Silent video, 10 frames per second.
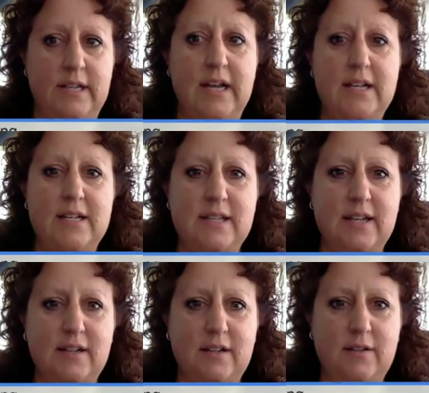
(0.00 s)
does,
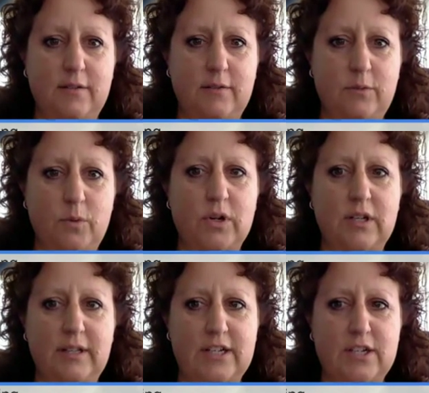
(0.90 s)
and work
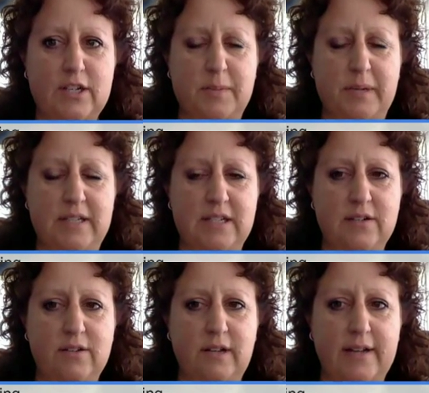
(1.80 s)
collection is a big deal.